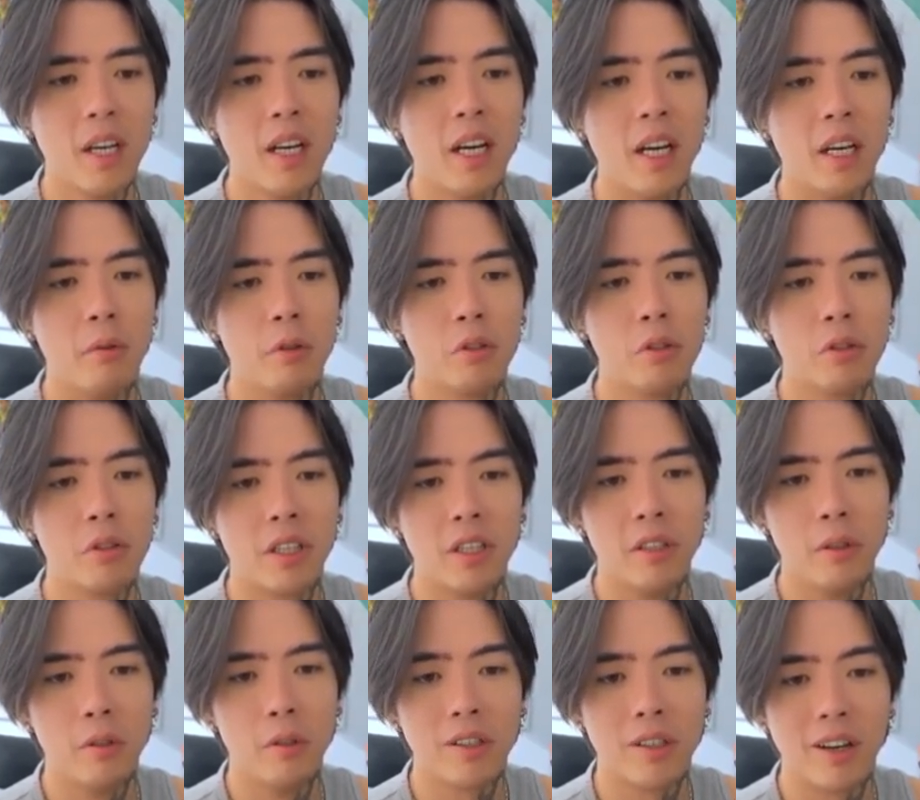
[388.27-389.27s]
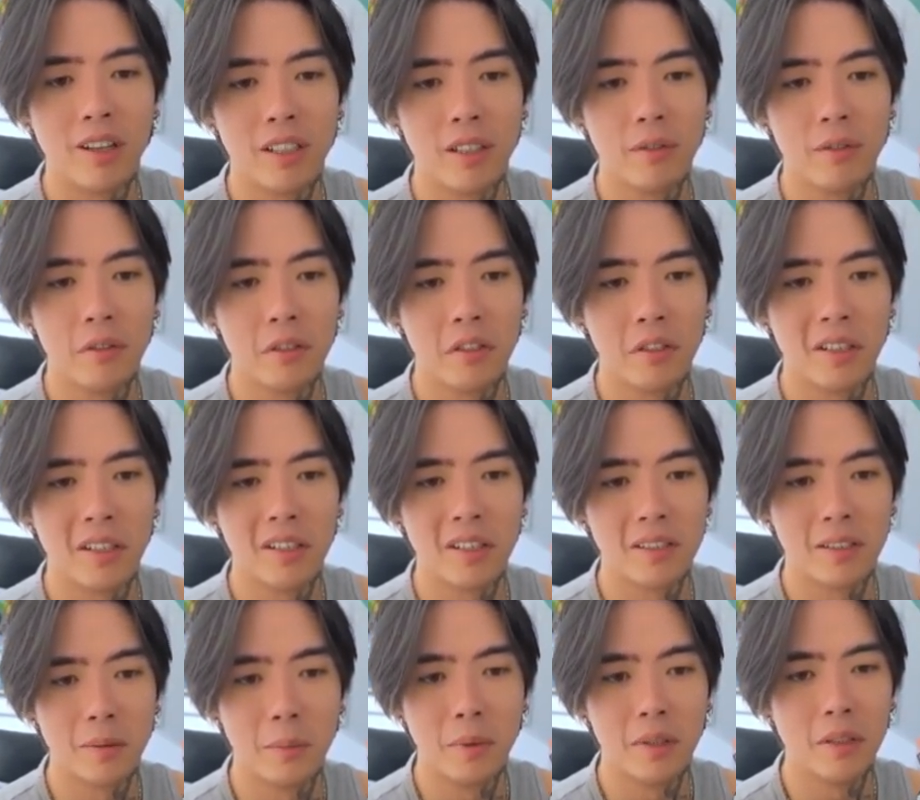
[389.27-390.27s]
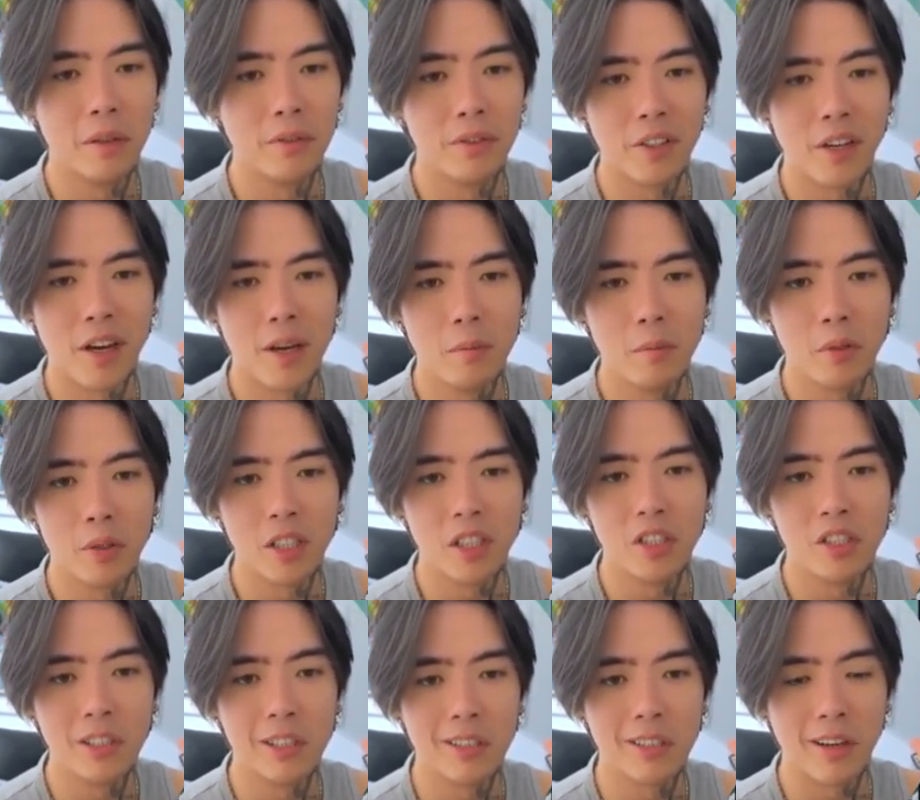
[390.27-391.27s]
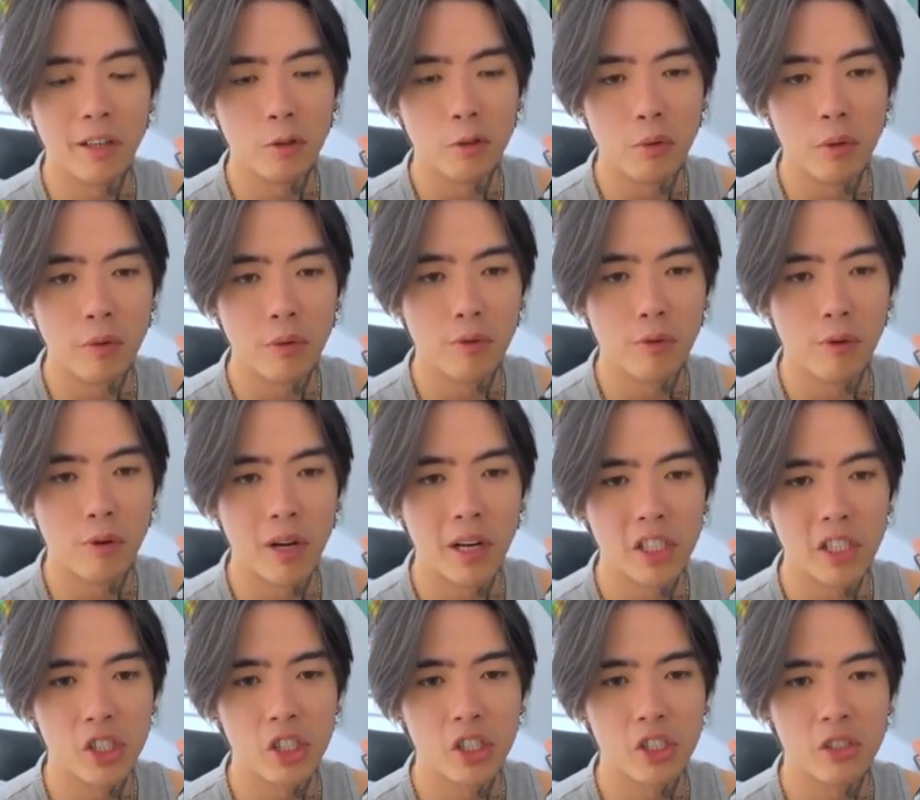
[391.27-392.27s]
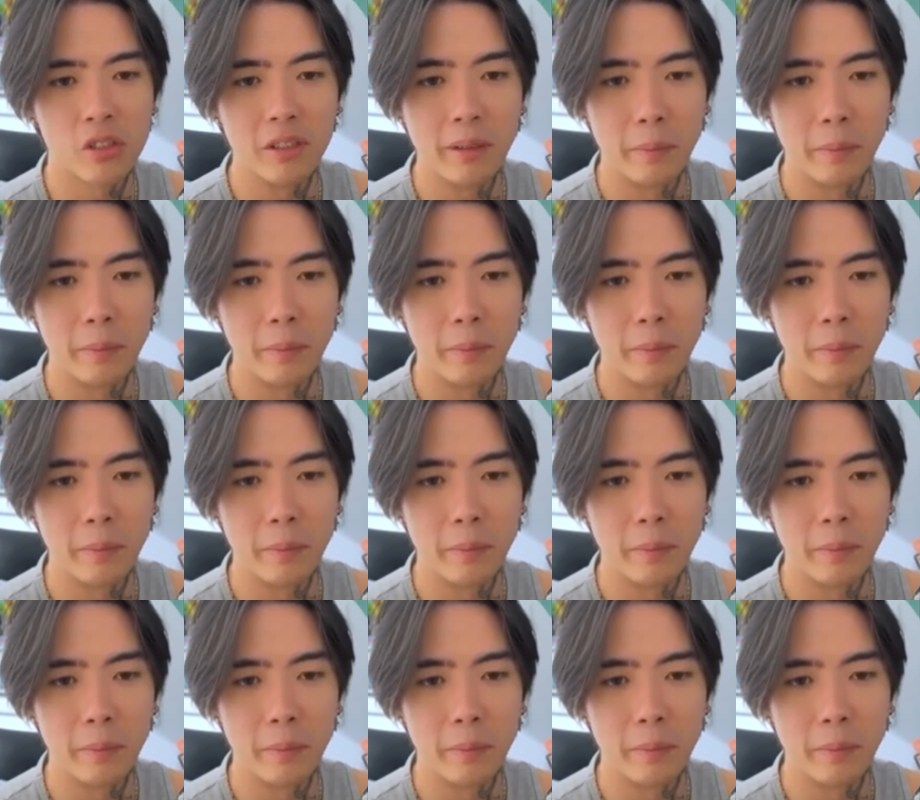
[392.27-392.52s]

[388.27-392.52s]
And what you can do is like, if it takes a bit of time, you can just like refresh the